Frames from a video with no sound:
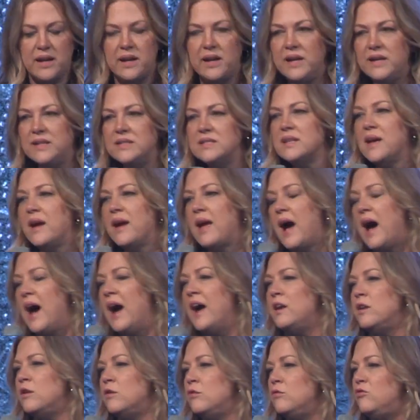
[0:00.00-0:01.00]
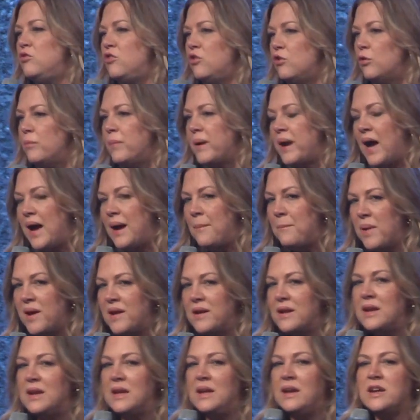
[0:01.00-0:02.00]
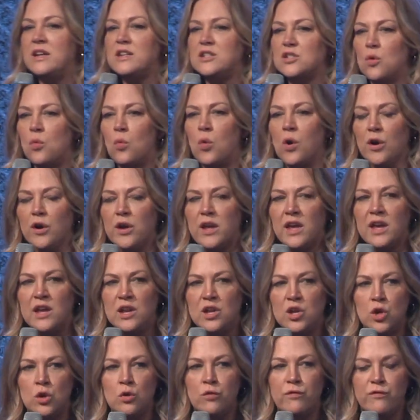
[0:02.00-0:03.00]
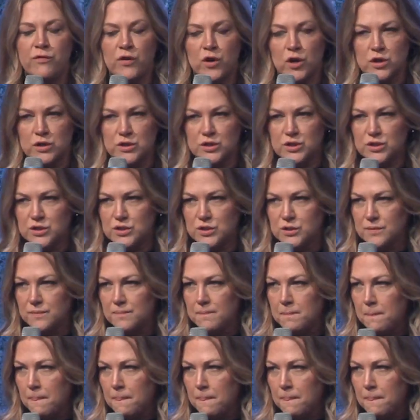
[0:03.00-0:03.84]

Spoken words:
And he's like, I do too, but I'm going to need it to work in you first.